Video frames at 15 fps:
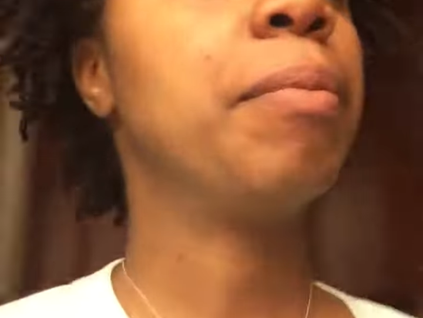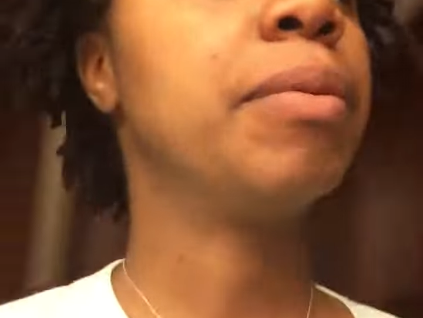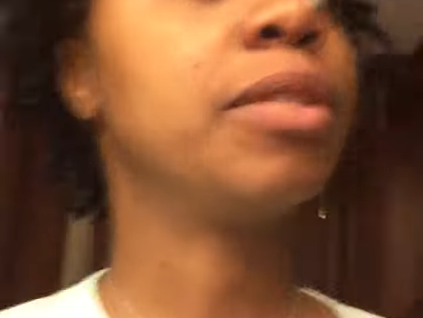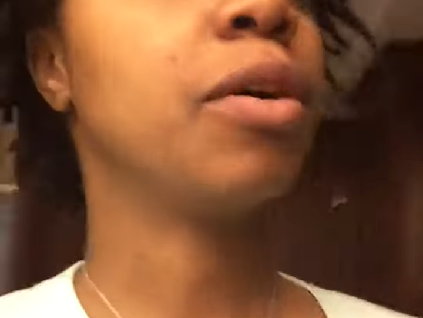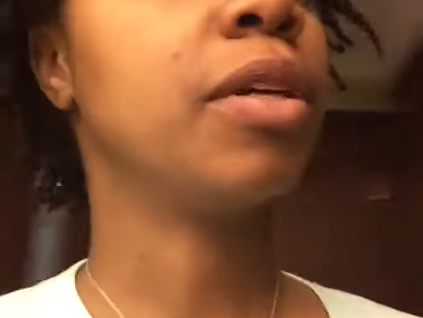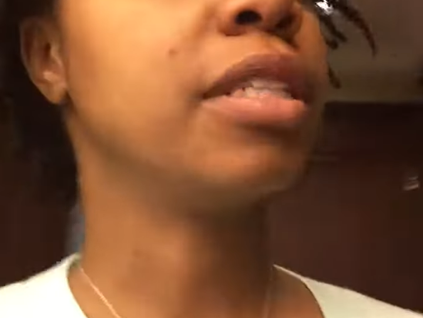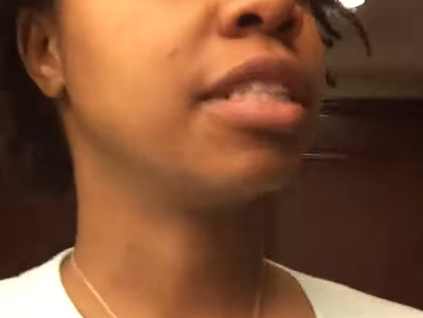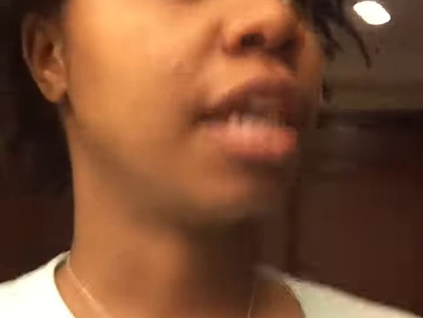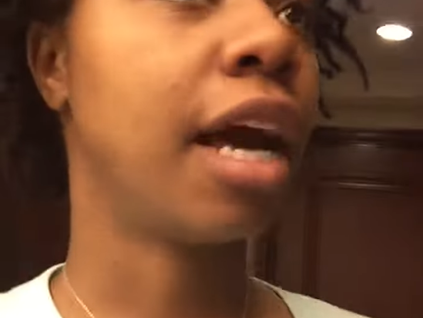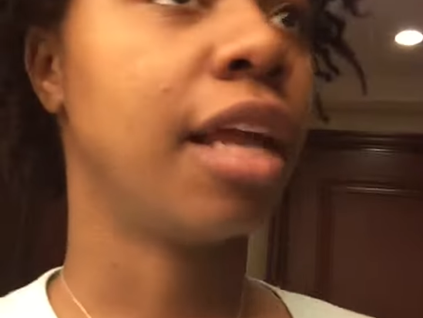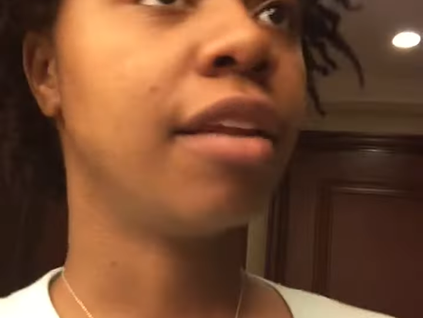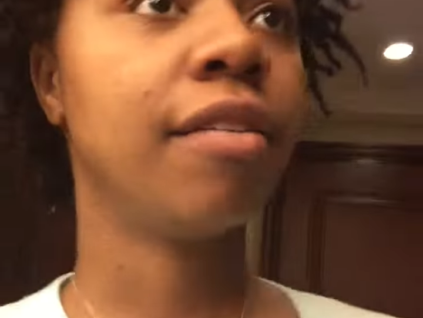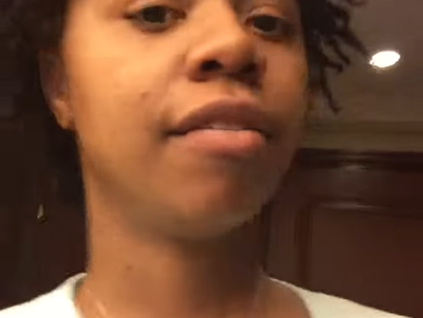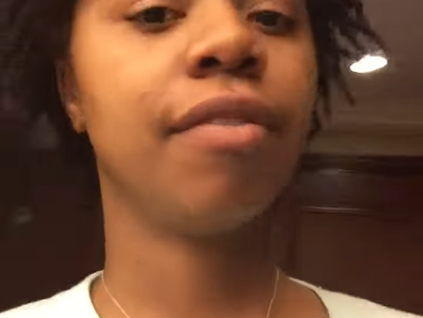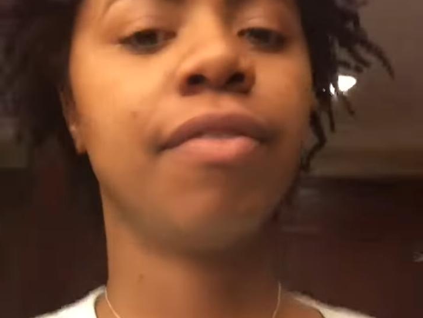So it's
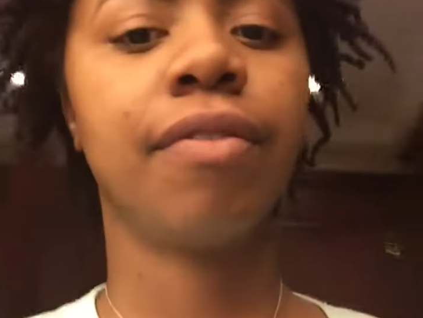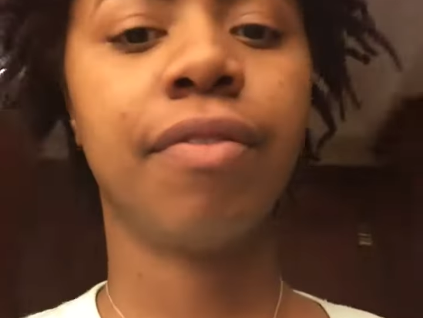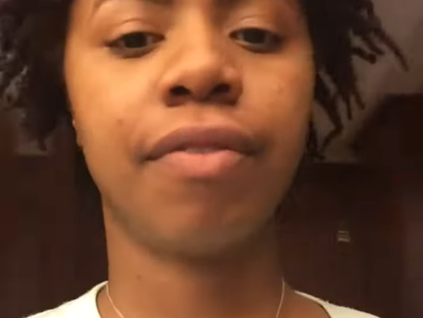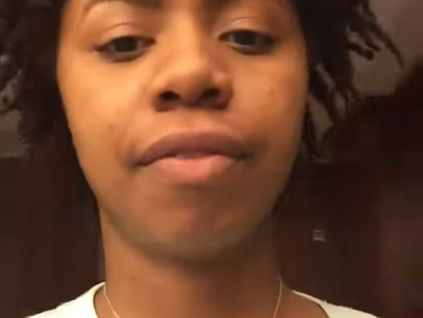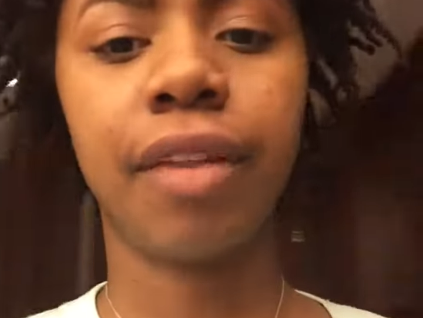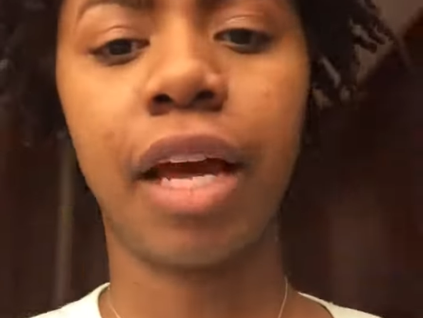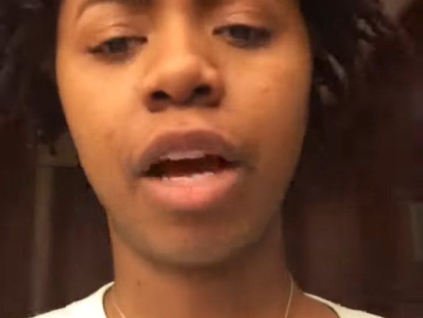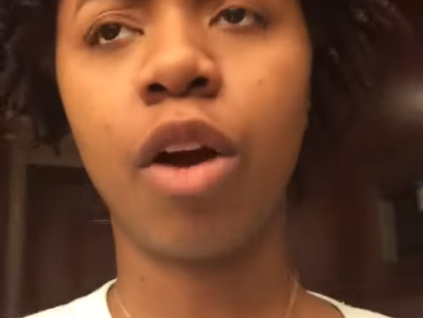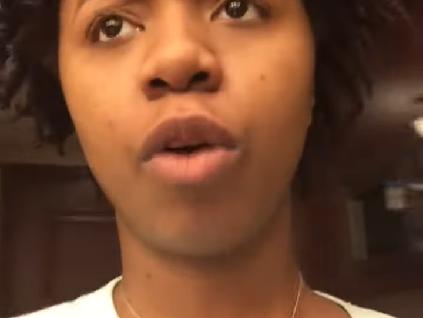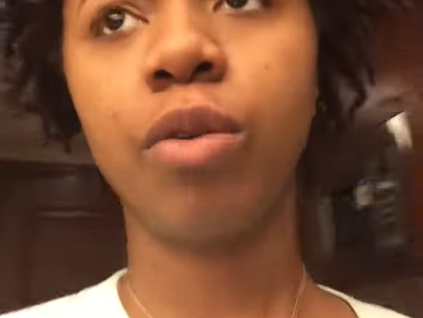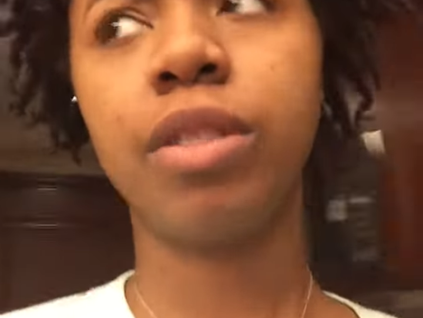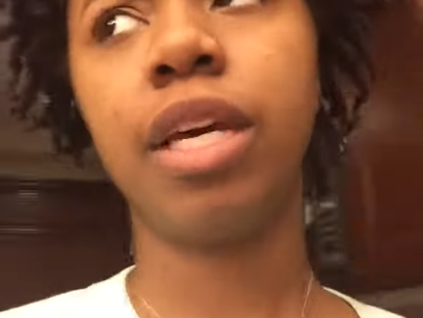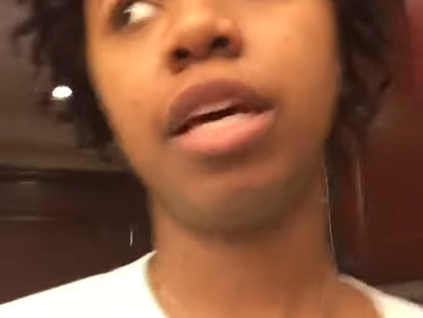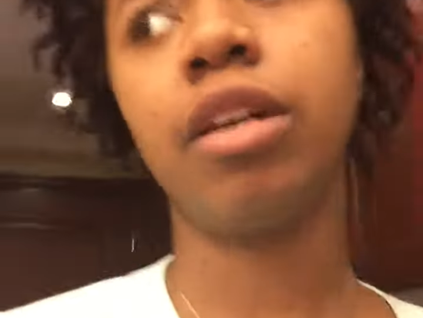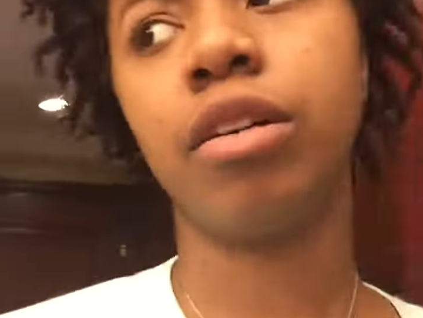kind of like a
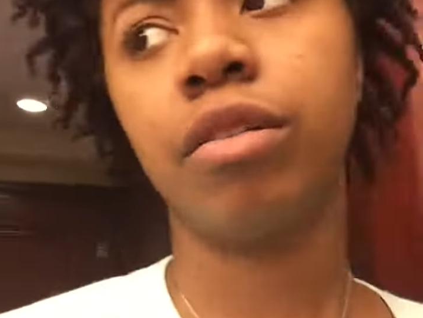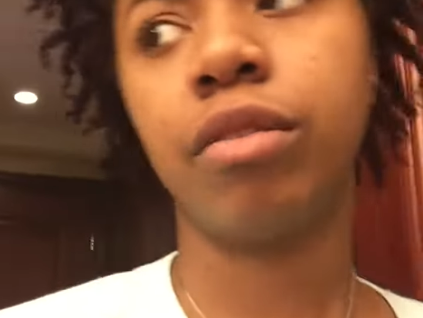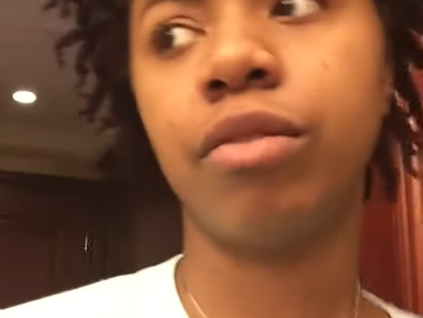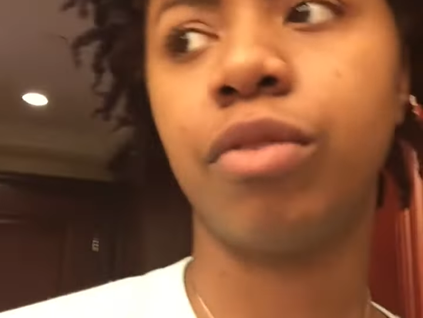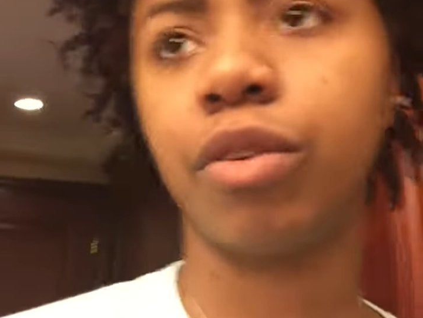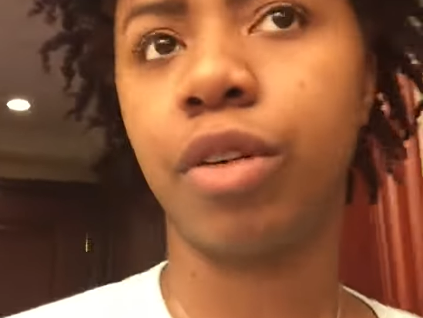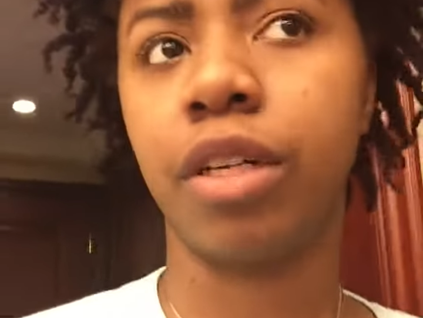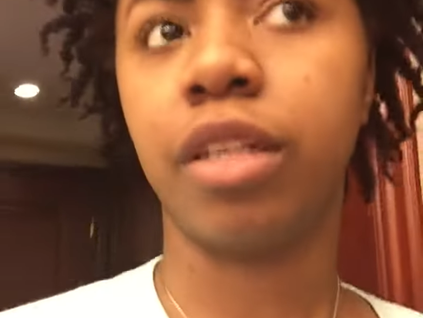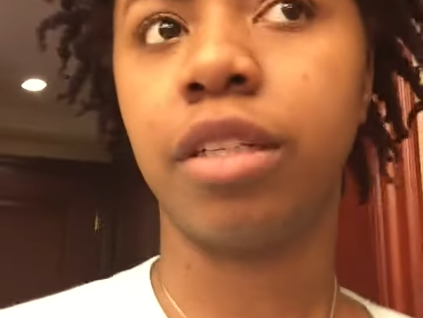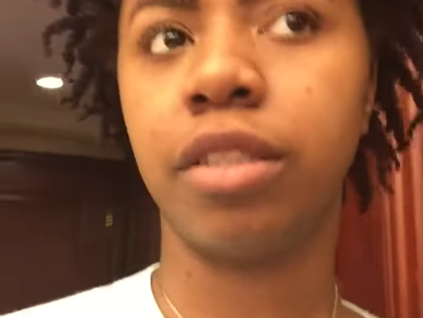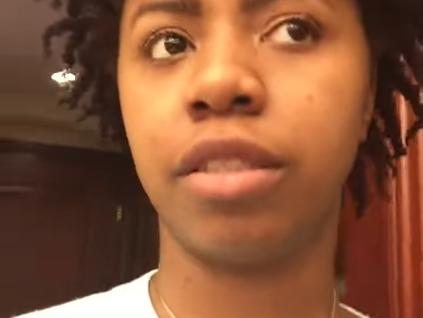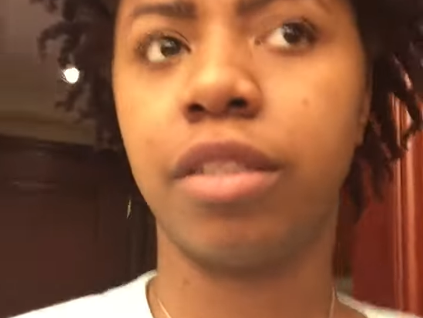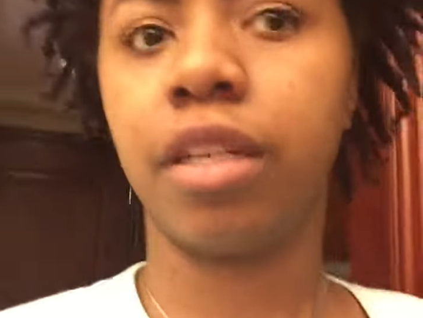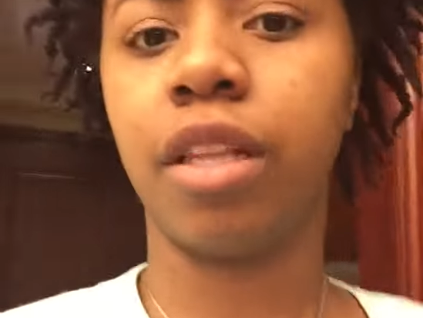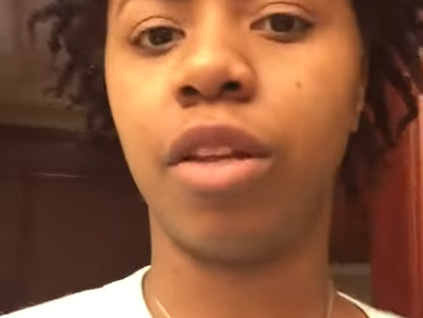hotel for
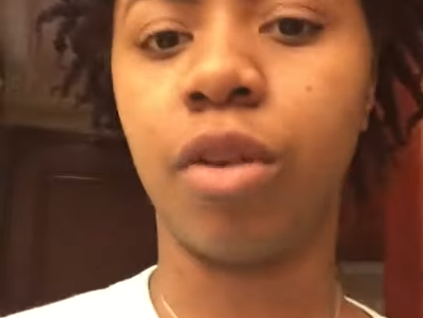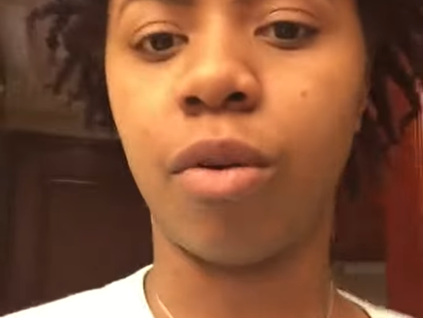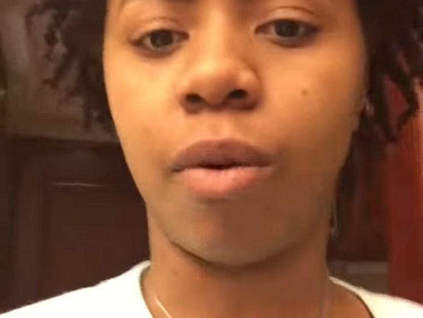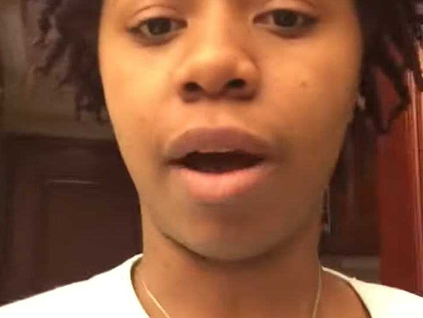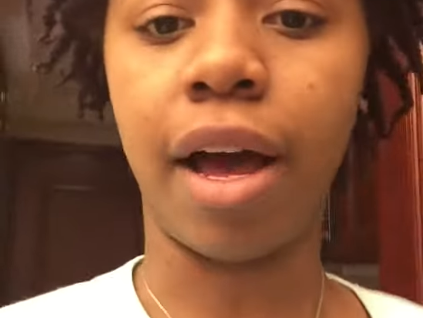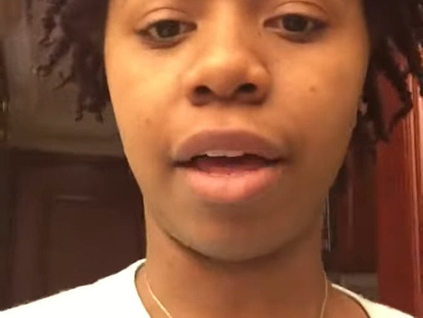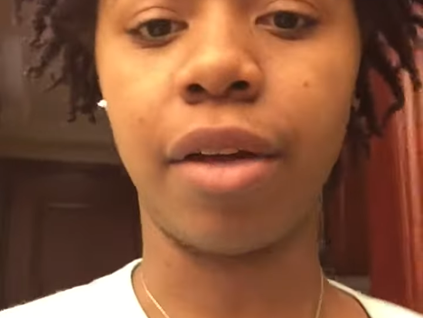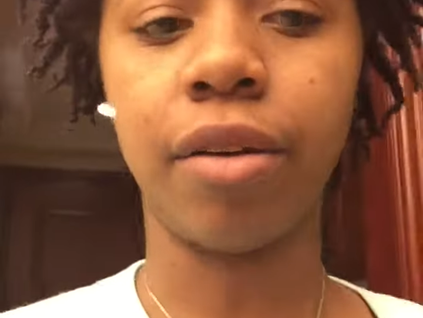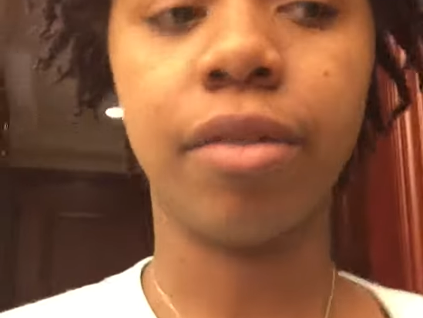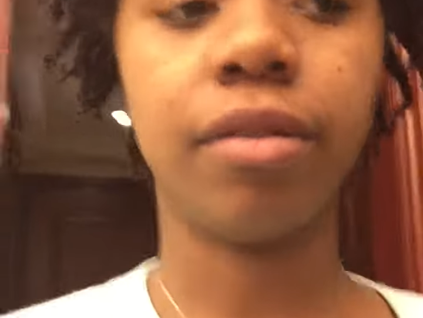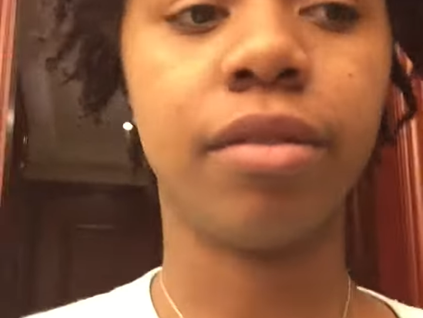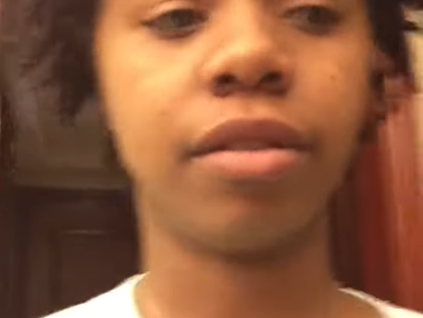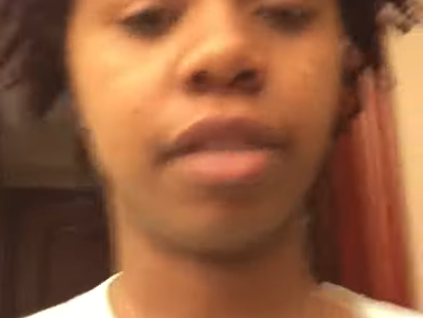a little while.